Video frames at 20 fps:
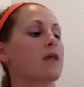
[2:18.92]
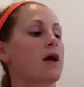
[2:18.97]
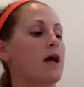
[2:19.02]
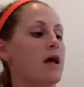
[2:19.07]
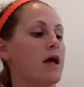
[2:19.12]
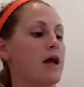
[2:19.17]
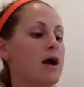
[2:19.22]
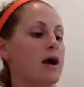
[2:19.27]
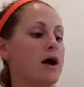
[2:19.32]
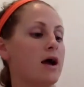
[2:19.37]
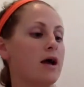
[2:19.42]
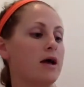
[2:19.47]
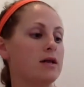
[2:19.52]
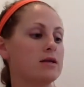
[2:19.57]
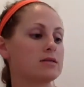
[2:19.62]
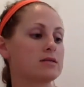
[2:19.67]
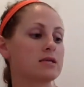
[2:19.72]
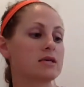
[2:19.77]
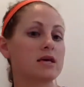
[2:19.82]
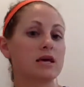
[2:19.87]

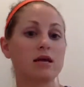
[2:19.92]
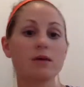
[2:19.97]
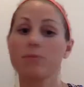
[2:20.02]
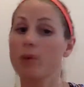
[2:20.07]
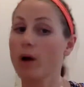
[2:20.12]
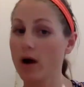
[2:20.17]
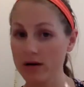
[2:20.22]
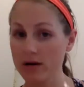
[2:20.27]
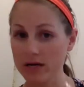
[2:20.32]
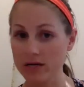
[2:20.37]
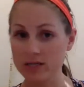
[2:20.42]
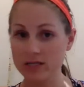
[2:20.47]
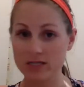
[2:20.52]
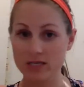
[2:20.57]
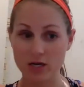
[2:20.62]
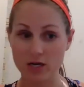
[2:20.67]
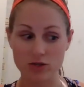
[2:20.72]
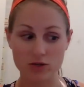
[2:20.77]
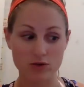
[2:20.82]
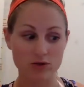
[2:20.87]
and get a party
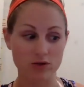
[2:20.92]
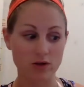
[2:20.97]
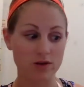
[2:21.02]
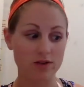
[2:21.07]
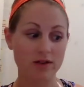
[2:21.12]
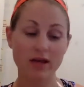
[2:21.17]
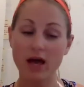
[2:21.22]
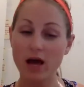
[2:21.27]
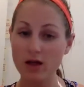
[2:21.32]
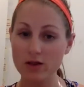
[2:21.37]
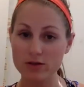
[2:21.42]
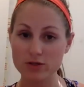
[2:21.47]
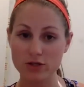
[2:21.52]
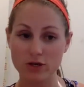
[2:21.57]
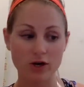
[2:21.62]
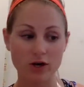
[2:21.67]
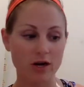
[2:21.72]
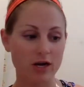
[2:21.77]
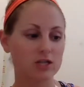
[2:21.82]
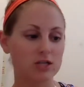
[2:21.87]
scheduled on the
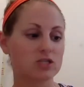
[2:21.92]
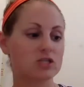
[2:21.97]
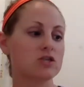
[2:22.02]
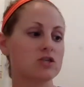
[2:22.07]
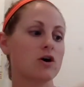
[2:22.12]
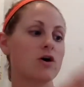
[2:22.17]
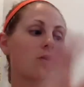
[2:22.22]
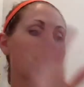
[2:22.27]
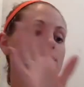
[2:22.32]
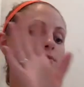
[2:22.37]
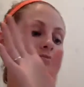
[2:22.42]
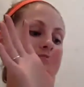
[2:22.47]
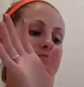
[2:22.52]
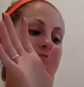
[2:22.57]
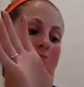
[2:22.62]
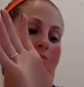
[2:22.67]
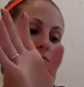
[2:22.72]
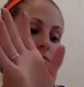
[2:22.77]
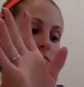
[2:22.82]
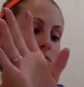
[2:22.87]
calendar. And so
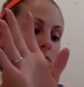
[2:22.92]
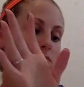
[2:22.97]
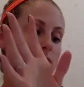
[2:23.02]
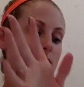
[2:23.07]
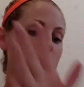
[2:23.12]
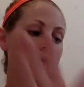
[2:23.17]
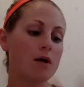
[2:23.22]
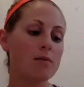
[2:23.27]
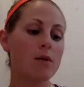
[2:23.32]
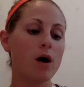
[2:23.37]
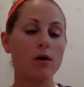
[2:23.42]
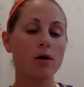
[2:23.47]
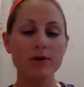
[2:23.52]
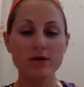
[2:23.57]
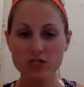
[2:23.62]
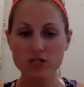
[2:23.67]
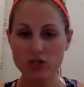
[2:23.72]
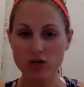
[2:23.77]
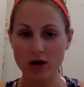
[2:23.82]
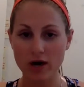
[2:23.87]
I'm
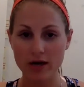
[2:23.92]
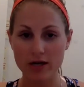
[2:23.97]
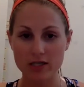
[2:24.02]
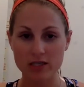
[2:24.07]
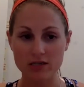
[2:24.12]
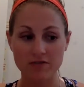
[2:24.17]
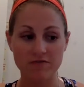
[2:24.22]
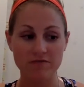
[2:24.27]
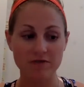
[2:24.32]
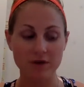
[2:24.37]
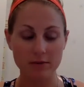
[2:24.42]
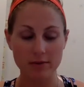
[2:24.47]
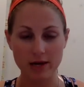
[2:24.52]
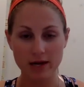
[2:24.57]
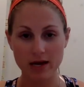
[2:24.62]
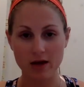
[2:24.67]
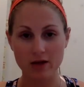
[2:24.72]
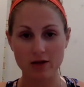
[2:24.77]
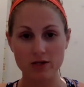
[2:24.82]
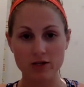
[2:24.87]
always trying to fill my
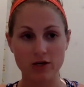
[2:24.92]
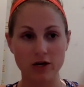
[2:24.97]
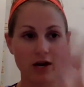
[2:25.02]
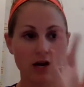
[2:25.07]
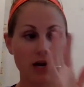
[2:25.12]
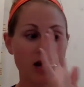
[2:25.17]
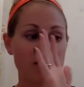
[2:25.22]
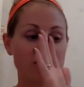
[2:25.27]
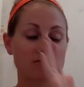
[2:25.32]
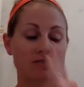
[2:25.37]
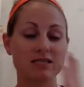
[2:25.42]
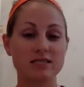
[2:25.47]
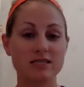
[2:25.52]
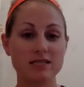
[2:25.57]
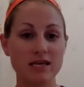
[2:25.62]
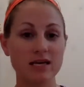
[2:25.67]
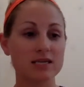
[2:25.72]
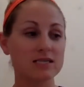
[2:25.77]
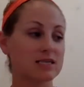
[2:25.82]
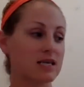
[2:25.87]
calendar and have
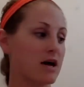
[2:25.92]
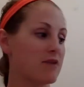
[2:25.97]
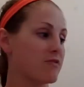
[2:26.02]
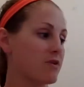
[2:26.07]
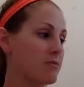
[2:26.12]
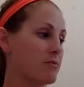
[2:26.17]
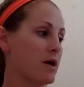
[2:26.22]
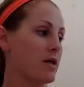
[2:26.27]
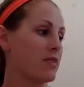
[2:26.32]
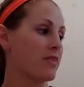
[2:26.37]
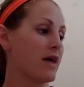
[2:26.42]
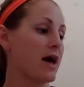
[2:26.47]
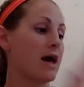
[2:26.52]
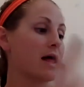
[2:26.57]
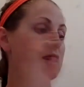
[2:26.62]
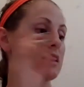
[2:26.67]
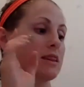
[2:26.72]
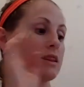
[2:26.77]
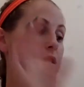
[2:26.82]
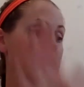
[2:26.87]
6 every month
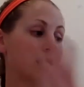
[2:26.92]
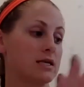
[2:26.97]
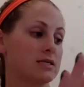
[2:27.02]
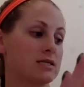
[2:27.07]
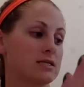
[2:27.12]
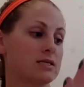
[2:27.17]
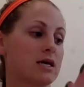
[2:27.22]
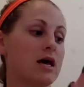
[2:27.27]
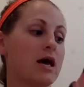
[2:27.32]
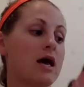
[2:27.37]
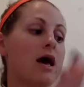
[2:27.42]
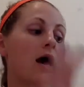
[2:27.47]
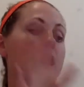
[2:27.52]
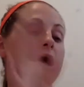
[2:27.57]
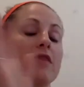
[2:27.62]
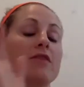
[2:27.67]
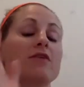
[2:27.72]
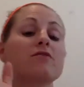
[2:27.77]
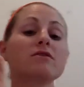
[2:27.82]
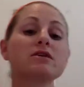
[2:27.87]
at least.
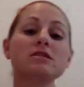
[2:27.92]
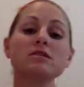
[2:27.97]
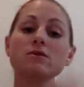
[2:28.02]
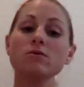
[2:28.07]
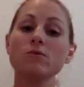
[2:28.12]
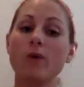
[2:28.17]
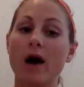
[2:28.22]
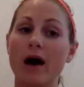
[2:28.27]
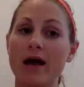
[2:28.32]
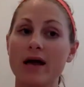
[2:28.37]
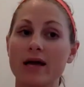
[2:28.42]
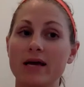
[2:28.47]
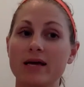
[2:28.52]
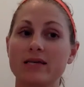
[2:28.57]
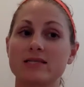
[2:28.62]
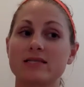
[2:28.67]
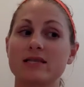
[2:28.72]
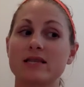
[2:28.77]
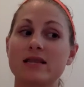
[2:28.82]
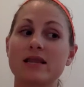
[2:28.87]
And the reason why
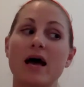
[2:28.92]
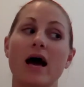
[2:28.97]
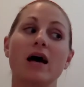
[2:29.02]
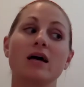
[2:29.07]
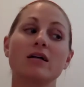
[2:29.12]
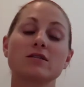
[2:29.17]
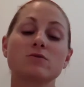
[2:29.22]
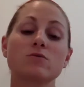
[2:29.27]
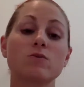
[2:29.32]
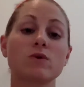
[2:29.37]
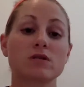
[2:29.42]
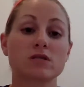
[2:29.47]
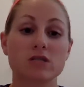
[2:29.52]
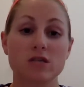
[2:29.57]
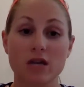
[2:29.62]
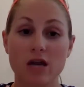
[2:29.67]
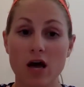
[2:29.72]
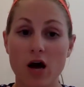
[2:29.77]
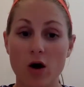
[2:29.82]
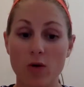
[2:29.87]
is that's what's
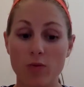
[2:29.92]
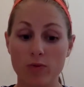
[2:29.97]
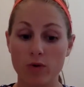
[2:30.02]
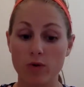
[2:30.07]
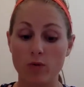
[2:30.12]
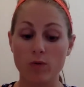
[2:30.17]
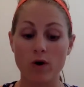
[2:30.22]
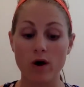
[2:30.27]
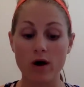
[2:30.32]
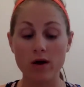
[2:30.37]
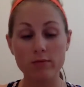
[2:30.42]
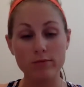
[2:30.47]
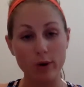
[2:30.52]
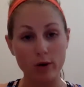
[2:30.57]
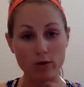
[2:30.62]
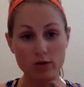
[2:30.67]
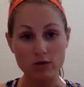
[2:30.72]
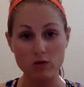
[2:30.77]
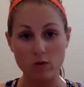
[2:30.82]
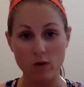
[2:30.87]
going to help you, 1,
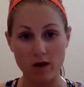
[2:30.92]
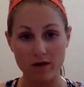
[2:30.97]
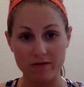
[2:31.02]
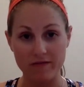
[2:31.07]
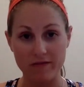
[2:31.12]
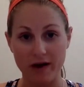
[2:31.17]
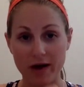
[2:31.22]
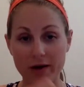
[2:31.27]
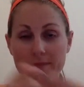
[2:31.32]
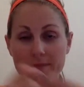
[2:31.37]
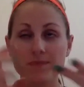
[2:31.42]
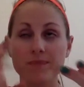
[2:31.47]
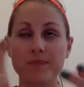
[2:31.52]
bonus qualify,